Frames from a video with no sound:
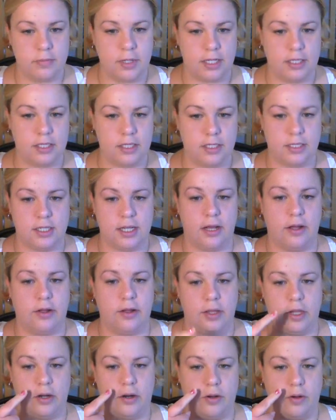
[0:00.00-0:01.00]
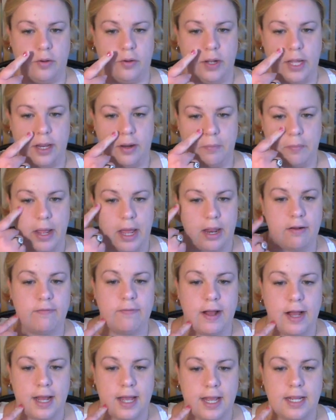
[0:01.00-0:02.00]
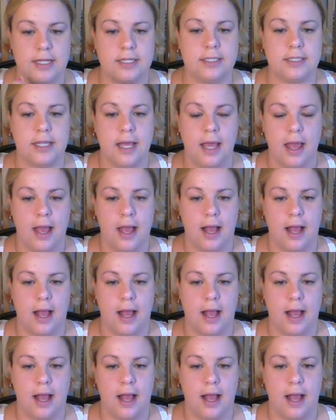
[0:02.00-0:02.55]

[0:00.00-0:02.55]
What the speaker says: as you can tell, you know, it mattifies.